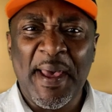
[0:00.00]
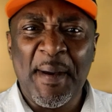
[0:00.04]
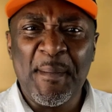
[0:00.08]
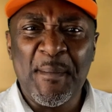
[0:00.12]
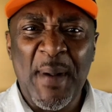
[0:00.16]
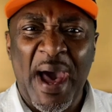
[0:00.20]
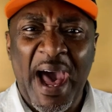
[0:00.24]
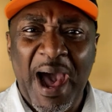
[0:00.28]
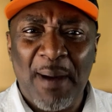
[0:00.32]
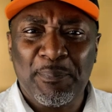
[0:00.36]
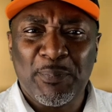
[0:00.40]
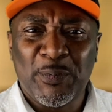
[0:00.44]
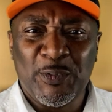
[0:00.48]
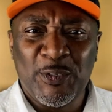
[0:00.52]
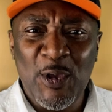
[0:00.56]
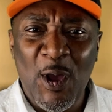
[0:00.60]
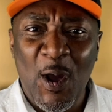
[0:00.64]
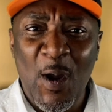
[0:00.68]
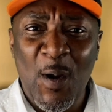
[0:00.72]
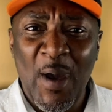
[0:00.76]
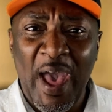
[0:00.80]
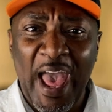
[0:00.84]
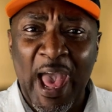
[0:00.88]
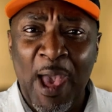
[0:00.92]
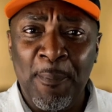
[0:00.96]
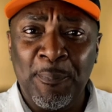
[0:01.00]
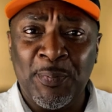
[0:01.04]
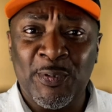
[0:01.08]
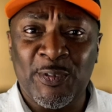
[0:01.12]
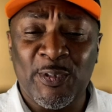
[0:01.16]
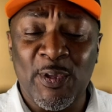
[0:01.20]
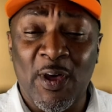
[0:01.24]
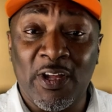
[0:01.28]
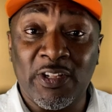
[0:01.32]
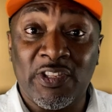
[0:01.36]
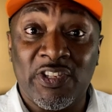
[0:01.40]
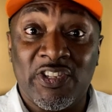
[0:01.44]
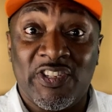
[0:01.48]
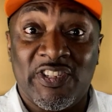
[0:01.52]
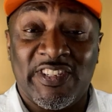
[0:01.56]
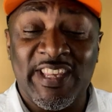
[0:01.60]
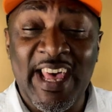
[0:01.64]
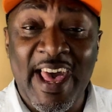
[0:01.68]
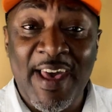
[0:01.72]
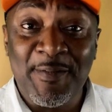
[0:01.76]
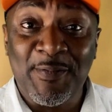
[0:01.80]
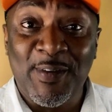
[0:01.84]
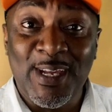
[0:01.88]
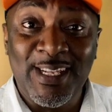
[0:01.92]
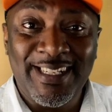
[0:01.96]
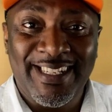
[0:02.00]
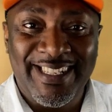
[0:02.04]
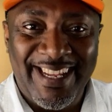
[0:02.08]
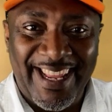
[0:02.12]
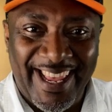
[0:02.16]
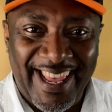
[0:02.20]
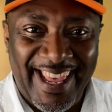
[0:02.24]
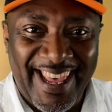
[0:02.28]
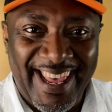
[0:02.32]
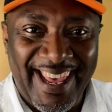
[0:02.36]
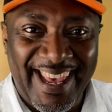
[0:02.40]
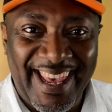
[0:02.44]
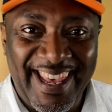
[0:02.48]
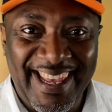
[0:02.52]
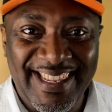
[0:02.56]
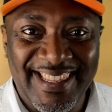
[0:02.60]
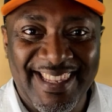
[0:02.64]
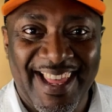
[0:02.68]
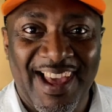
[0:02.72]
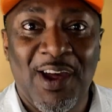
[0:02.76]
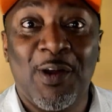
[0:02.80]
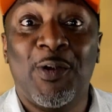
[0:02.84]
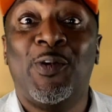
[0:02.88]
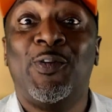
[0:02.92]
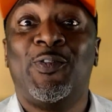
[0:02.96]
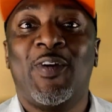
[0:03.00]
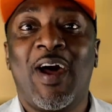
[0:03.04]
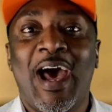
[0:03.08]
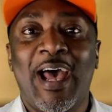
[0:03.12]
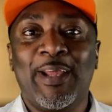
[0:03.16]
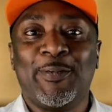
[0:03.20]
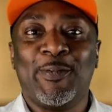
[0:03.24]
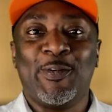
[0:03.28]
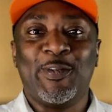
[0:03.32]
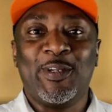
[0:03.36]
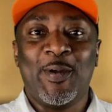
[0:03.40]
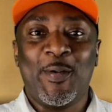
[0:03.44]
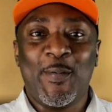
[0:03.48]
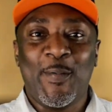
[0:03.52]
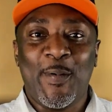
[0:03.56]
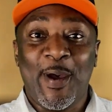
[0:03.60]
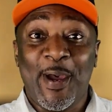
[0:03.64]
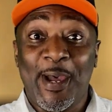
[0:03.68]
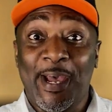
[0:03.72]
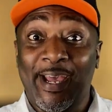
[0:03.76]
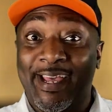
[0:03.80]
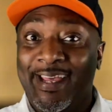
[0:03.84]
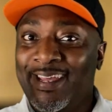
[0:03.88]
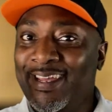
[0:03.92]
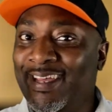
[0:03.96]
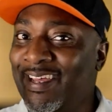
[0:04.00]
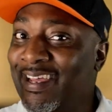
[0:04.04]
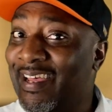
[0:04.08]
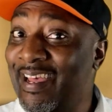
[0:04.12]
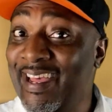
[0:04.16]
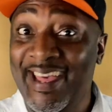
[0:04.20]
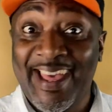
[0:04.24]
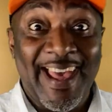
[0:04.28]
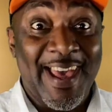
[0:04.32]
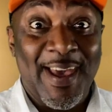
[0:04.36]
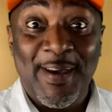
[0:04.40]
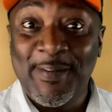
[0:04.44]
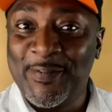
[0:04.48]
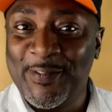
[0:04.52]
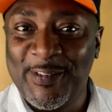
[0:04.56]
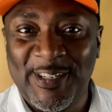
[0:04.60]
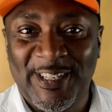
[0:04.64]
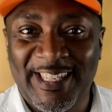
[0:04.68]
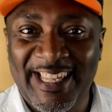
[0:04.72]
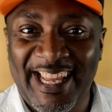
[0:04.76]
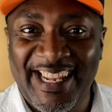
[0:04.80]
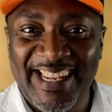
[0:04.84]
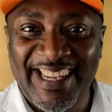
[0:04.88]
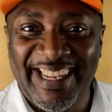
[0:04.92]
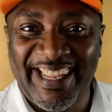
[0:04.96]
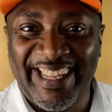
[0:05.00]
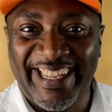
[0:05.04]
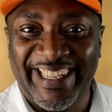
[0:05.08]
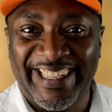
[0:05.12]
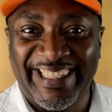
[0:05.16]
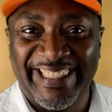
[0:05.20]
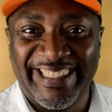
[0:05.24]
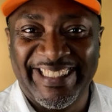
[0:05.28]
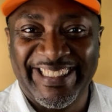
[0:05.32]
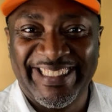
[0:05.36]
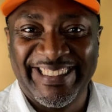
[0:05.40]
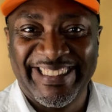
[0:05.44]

Them Up Show episode 17 right on the way every Sunday.